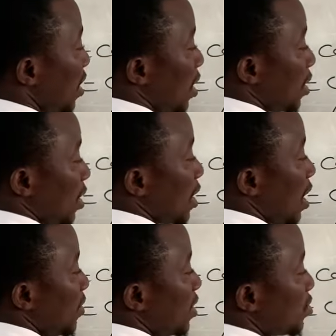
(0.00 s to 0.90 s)
And the
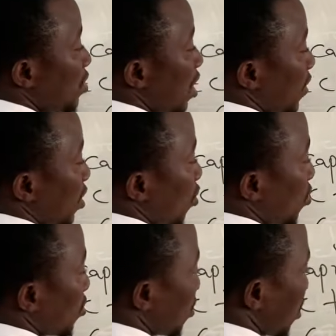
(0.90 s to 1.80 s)
liability, we have the
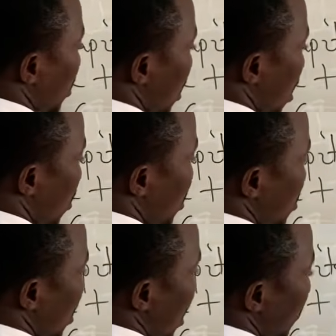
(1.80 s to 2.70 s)

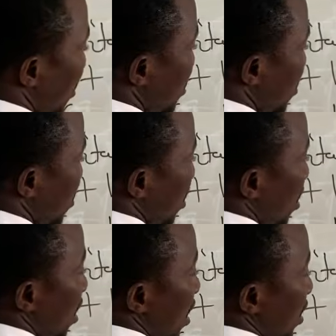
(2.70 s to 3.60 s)
non-current liability
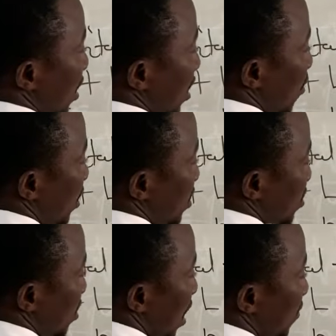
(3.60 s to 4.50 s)
and the current
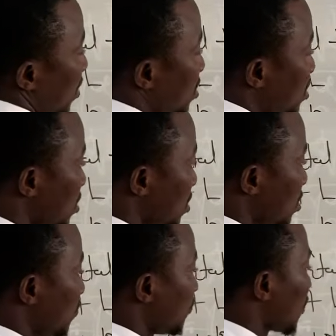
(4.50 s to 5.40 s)
liabilities.
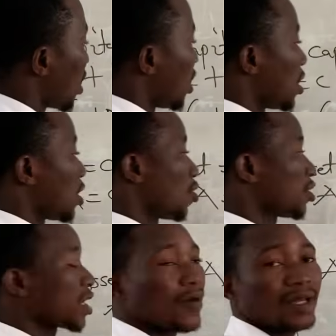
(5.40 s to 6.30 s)
The
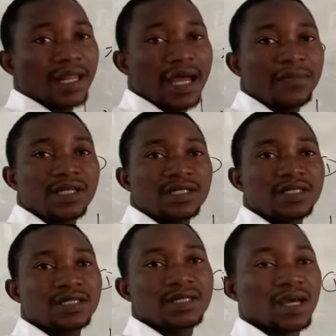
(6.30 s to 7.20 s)
non-current
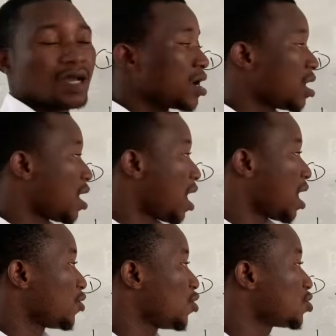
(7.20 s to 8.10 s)
liabilities
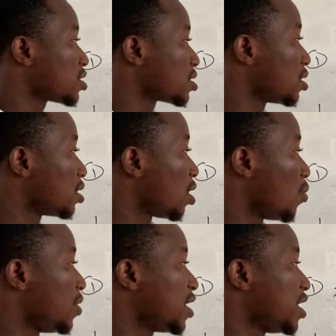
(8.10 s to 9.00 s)
are those
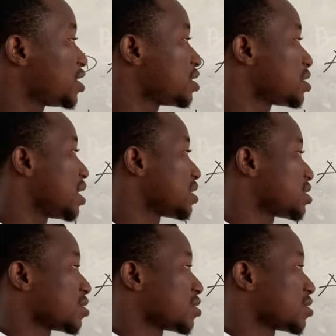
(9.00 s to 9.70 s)
obligations that